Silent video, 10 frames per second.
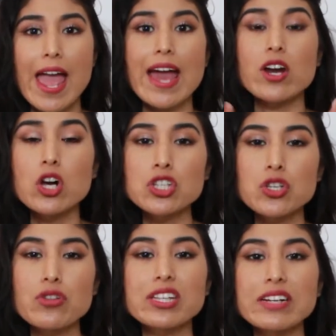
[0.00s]
And
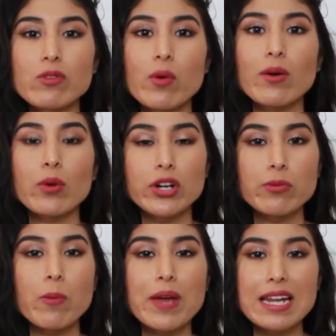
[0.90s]
also the giveaway winner
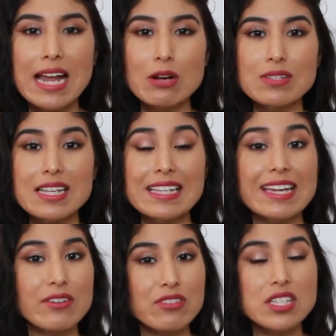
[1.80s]
will be announced at the
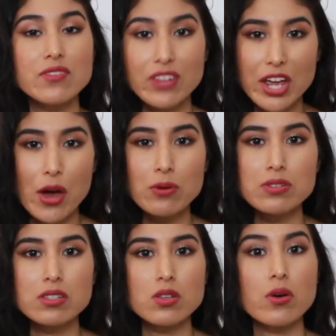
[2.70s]
end of this video.
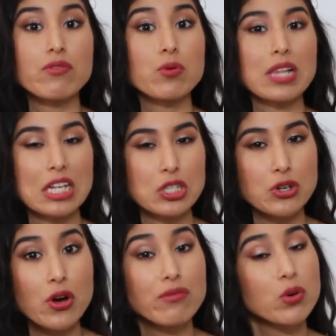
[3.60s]
So if you would like
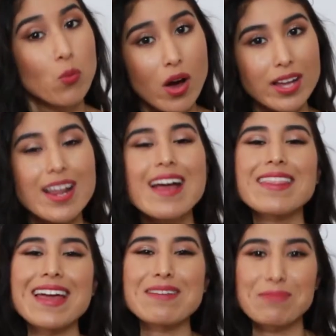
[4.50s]
to know if you won,
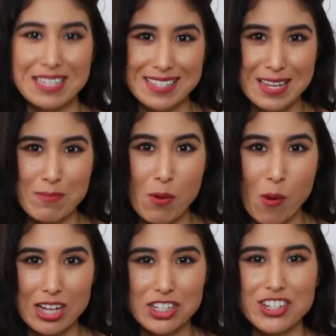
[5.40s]
then please keep on
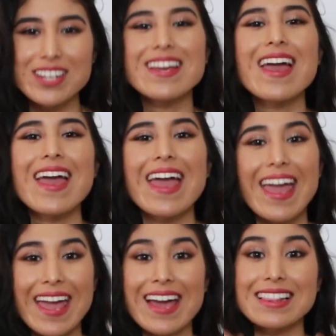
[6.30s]
watching
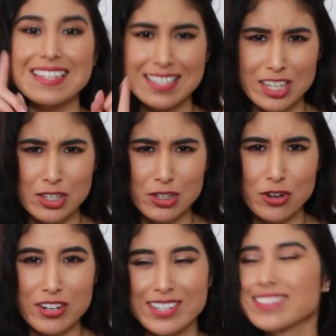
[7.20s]
and let's get
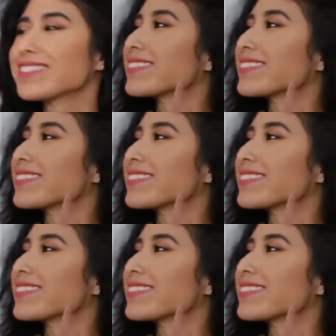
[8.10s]
started.